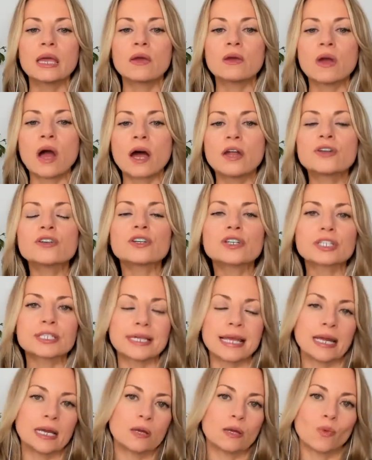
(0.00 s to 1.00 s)

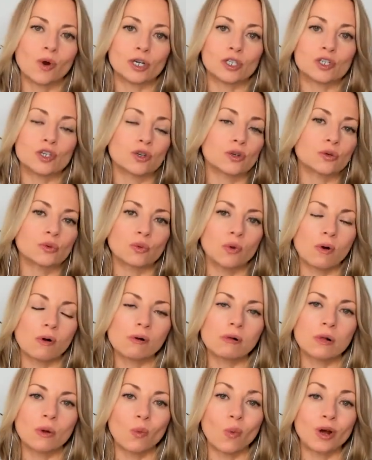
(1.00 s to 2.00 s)
understanding what's your
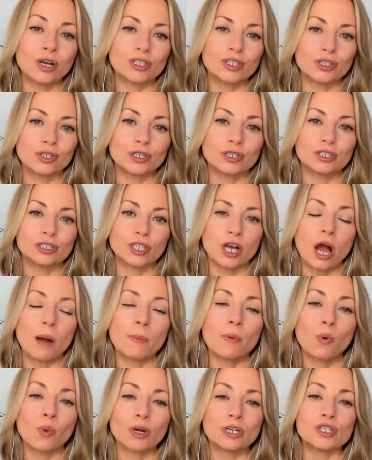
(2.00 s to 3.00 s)
role and what's your job
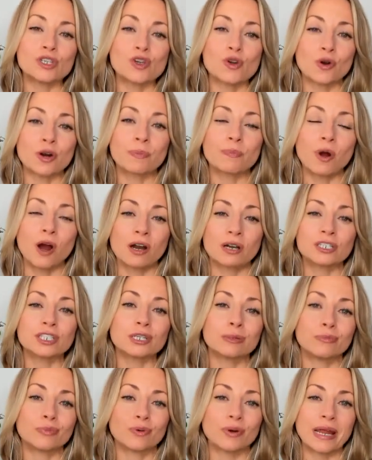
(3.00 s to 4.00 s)
and what's your part to
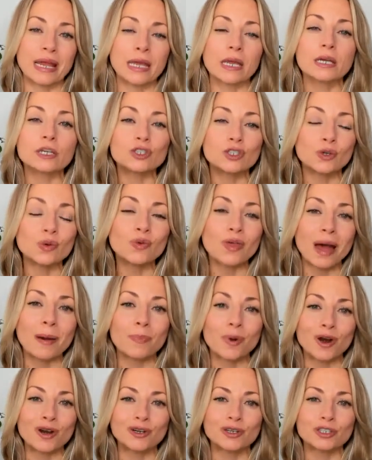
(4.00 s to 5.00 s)
bring to that
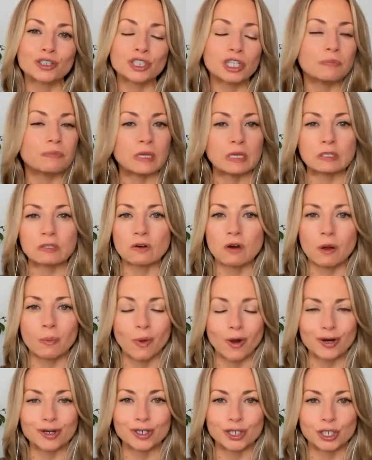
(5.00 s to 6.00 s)
partnership. These are all
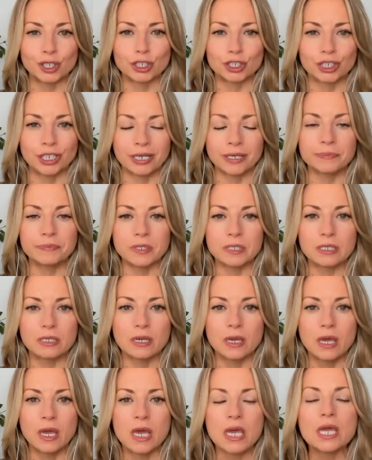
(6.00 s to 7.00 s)
partnerships,
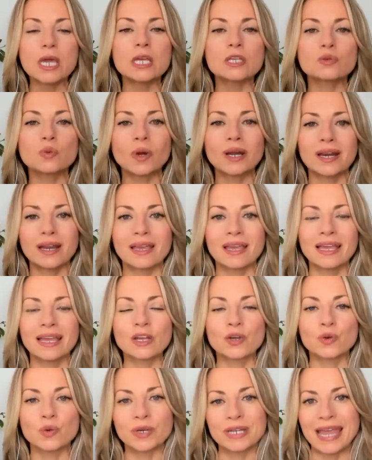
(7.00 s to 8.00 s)
is what
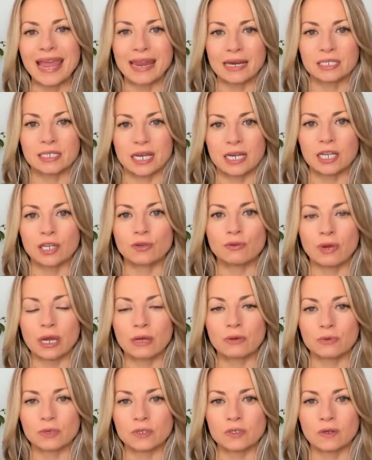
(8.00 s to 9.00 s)
creates any
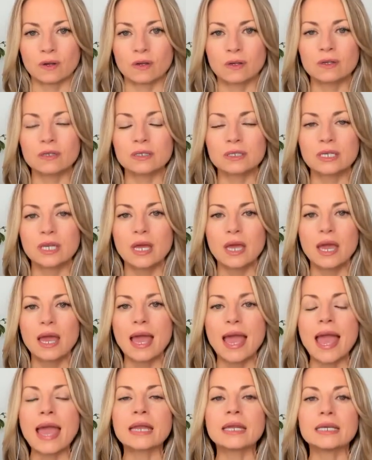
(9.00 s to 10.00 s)
great result.
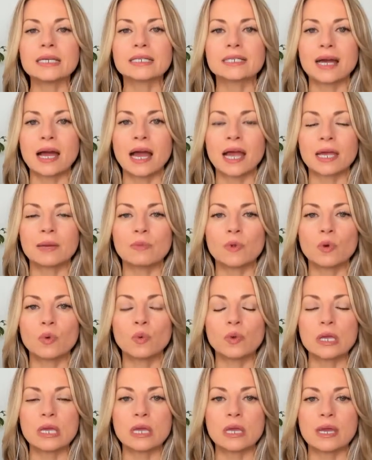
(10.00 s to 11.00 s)
Anytime
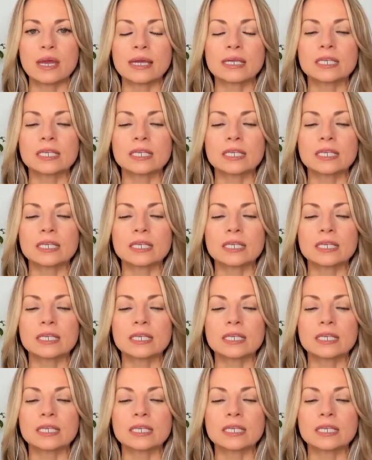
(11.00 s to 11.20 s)
we